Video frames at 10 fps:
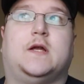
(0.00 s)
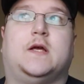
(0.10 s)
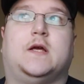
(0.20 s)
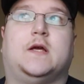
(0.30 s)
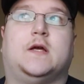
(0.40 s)

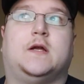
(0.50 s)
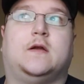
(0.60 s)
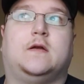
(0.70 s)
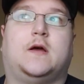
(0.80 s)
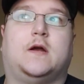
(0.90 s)
and
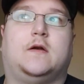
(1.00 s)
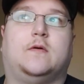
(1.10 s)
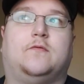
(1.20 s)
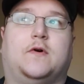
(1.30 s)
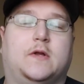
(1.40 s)
kind of do a
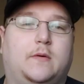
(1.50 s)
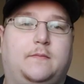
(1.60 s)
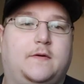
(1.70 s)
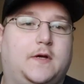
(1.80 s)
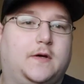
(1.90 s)
follow-up
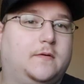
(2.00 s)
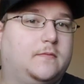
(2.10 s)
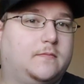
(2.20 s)
video,